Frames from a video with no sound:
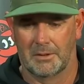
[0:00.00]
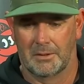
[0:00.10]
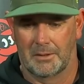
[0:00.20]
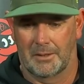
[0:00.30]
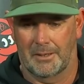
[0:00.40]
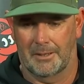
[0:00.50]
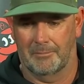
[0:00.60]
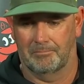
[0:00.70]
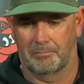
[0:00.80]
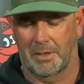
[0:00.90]
But
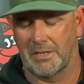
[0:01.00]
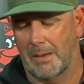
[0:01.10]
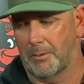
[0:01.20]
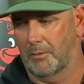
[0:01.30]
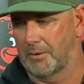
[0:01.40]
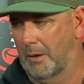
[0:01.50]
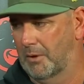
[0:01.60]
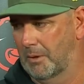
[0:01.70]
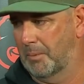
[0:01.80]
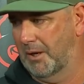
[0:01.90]
I was happy with how we
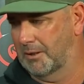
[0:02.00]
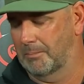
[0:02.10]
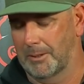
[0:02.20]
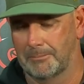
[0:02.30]
competed at the plate.